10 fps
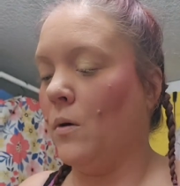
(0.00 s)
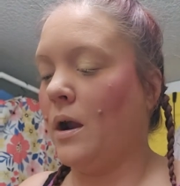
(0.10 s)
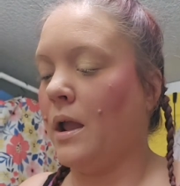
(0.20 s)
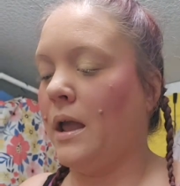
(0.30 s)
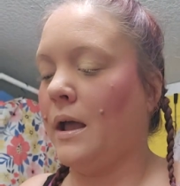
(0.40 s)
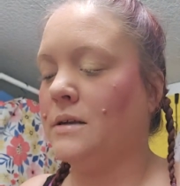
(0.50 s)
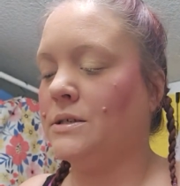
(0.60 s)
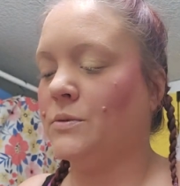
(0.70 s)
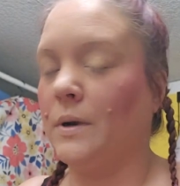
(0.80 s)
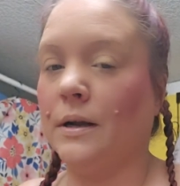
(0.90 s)
working, I
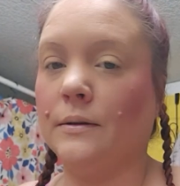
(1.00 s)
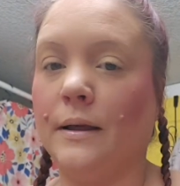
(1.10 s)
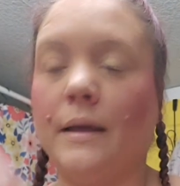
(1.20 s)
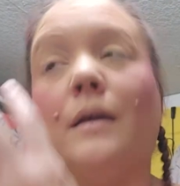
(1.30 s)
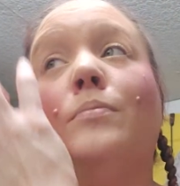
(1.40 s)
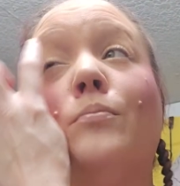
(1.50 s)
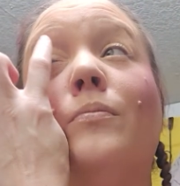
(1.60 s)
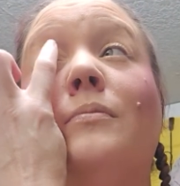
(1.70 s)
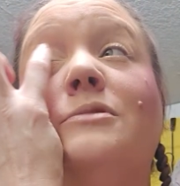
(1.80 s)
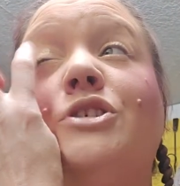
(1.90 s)
just wear like
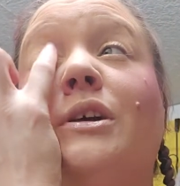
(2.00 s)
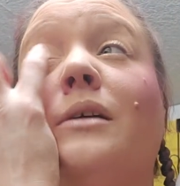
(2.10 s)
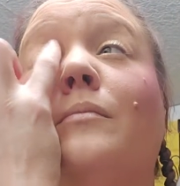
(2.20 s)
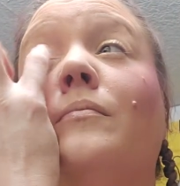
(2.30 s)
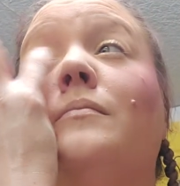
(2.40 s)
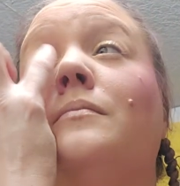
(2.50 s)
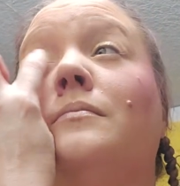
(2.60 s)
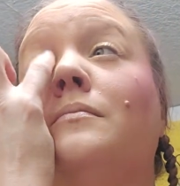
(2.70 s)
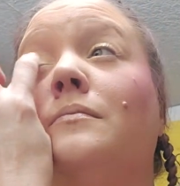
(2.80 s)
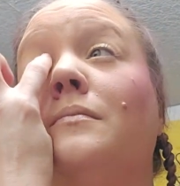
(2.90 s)
cheap
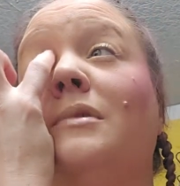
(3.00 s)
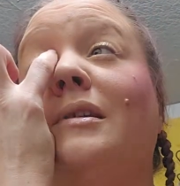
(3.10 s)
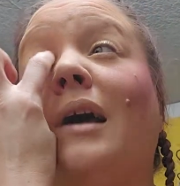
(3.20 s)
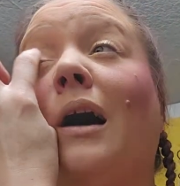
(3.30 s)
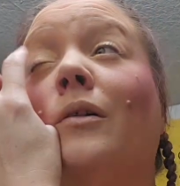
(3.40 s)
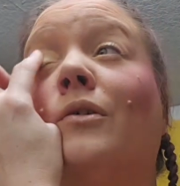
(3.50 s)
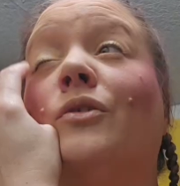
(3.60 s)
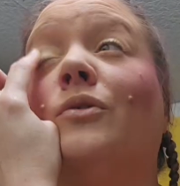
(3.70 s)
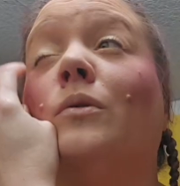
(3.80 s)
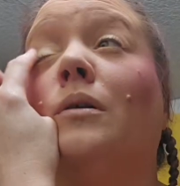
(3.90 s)
dollar
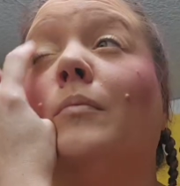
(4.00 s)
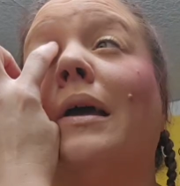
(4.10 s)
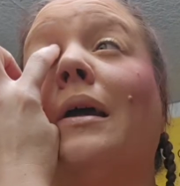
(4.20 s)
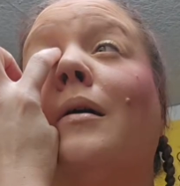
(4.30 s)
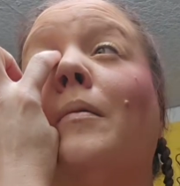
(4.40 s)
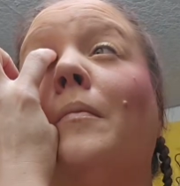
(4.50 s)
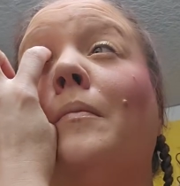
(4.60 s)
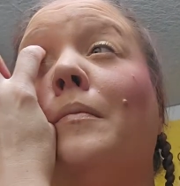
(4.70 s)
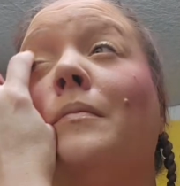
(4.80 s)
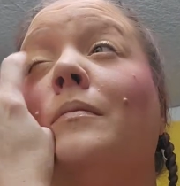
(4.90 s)
store makeup
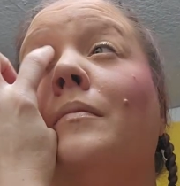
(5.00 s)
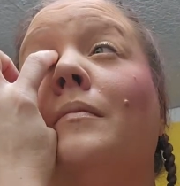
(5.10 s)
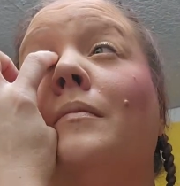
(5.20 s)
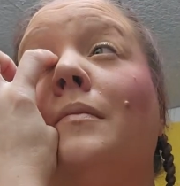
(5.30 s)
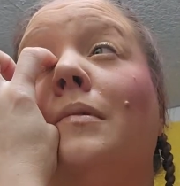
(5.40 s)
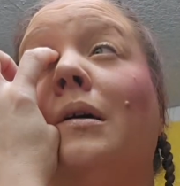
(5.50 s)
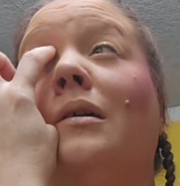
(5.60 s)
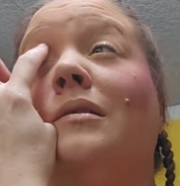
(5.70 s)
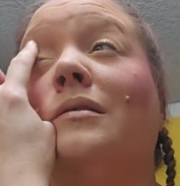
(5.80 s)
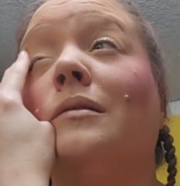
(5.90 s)

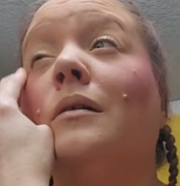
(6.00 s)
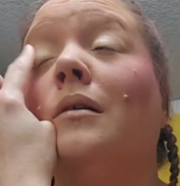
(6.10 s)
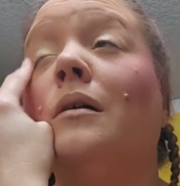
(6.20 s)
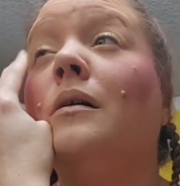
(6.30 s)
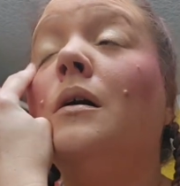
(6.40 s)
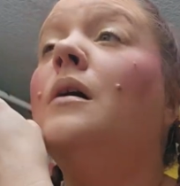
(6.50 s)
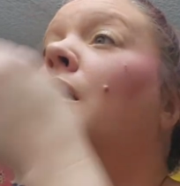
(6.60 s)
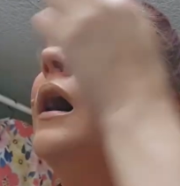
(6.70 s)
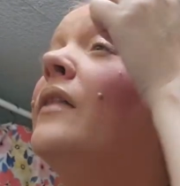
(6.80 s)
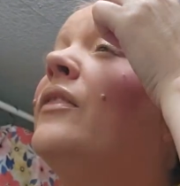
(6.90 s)
because I